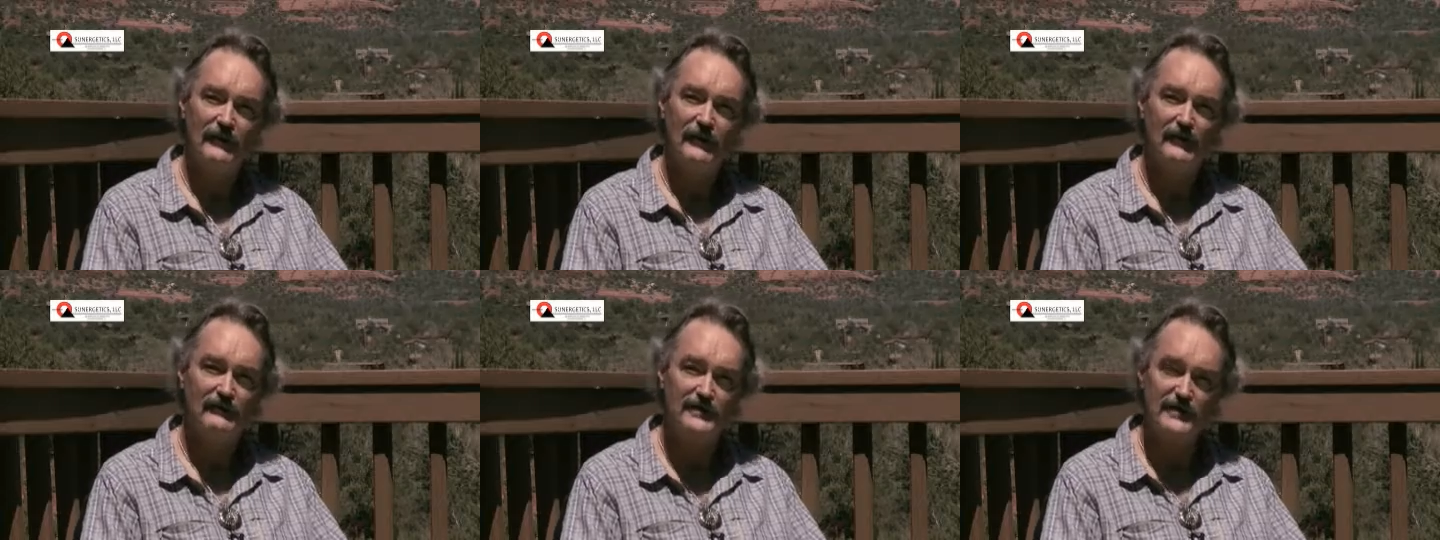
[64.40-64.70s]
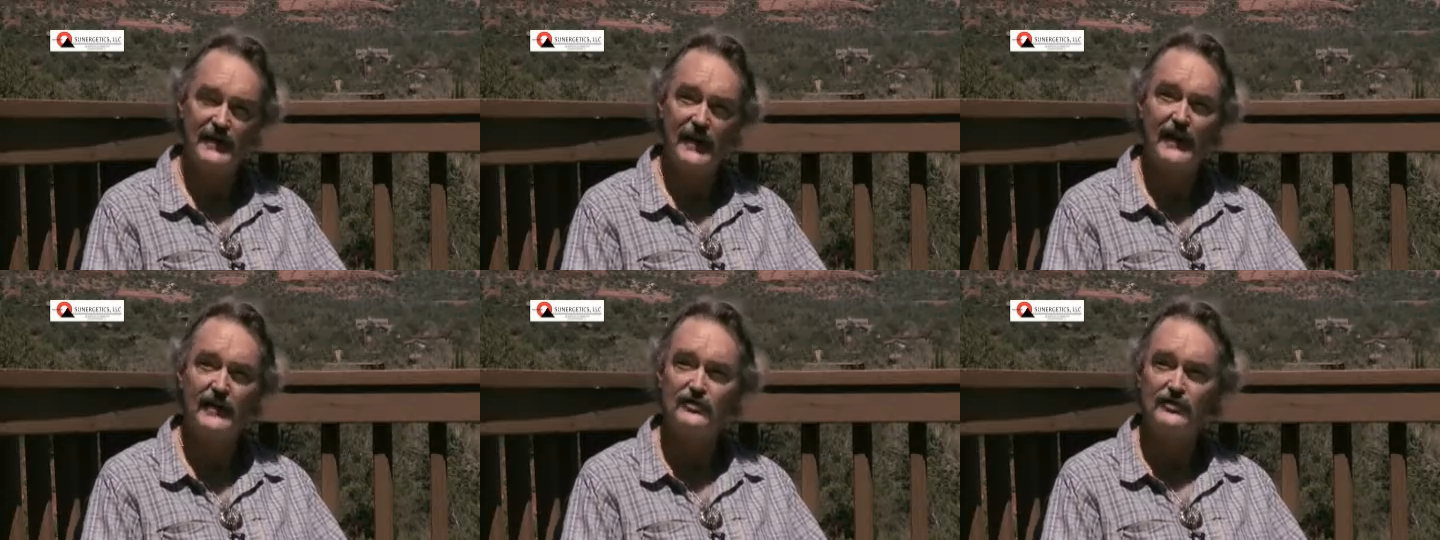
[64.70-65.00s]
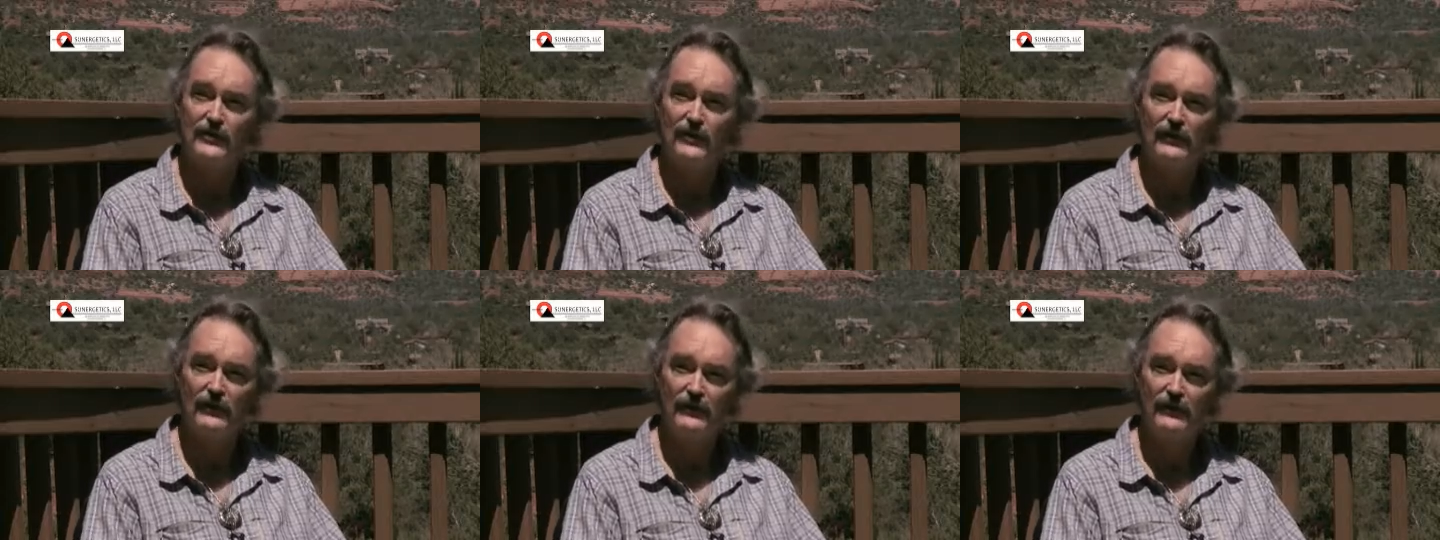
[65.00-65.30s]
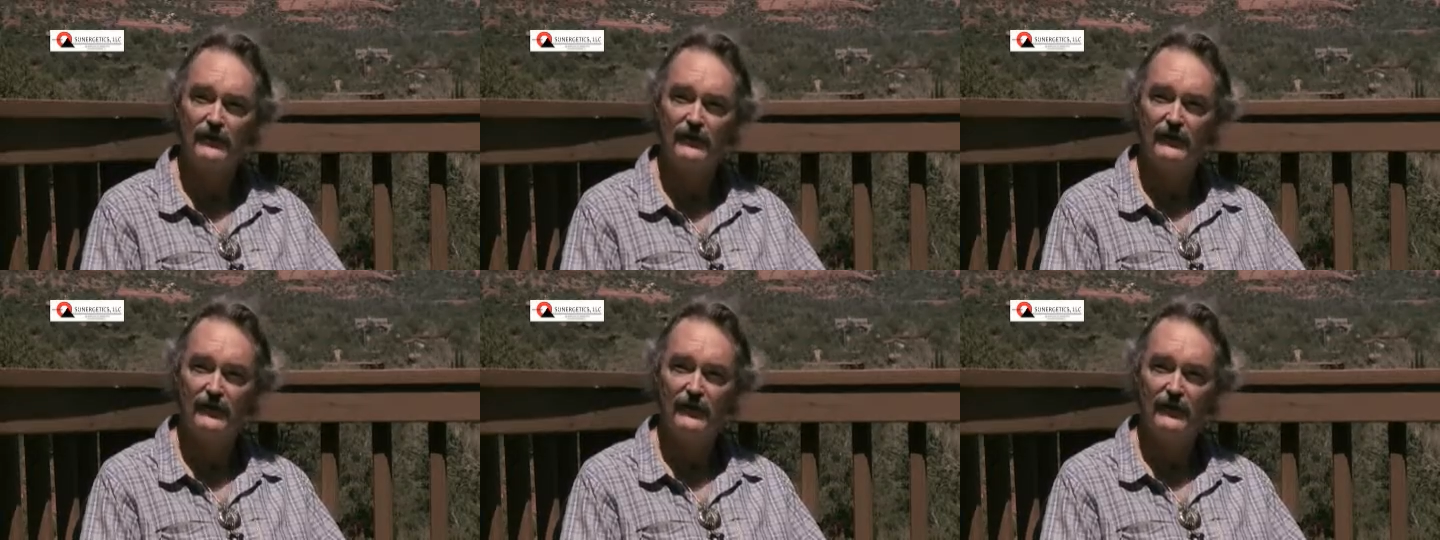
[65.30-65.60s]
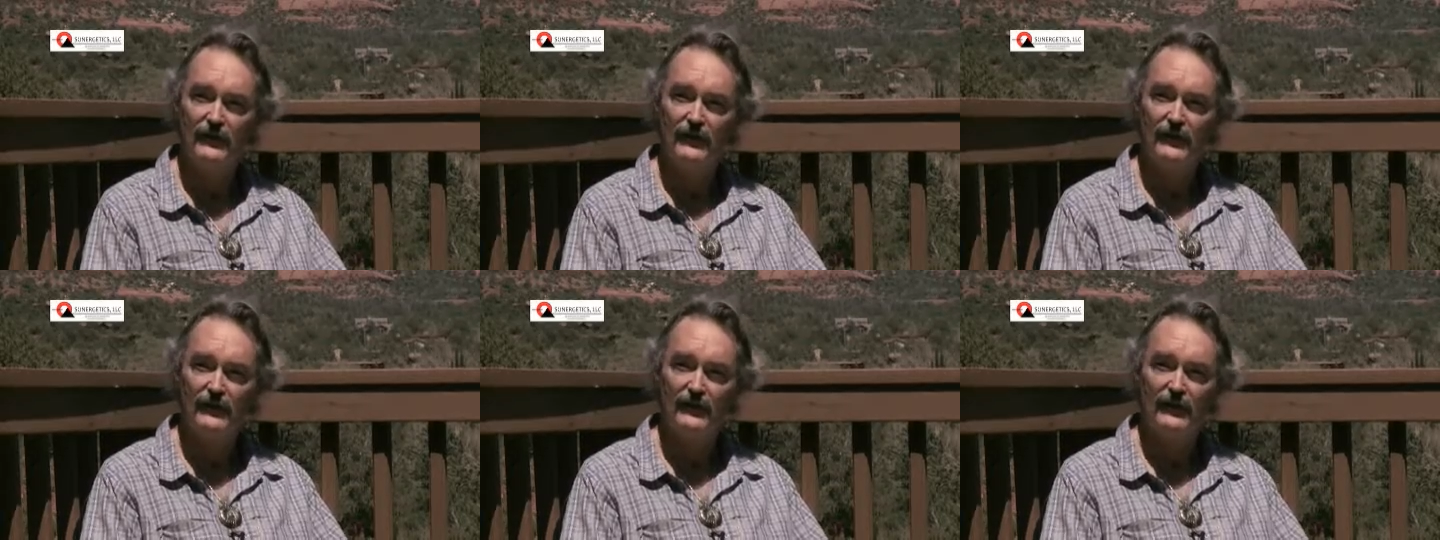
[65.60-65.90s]
of schedule
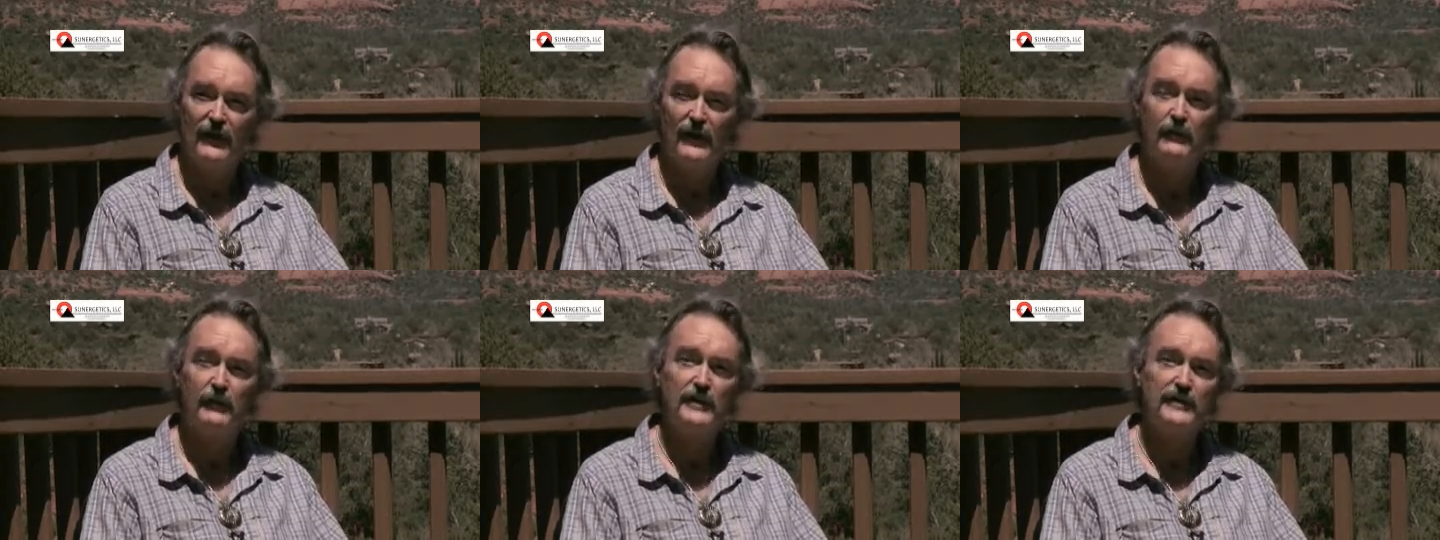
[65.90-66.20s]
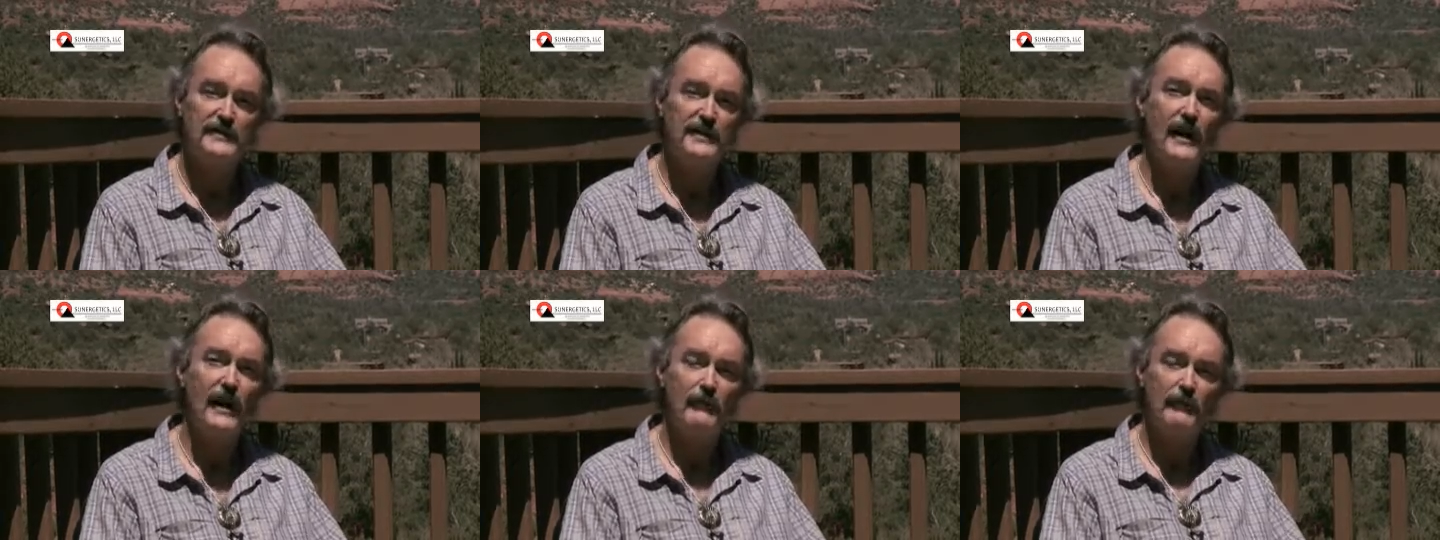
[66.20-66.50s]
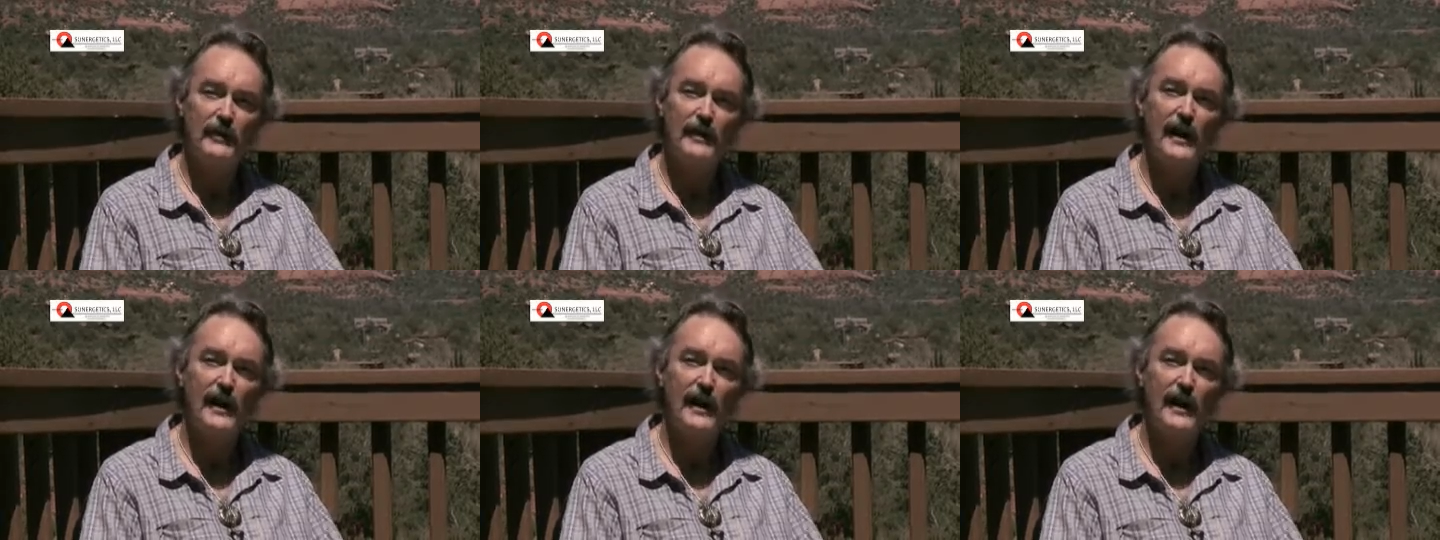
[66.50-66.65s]
of the time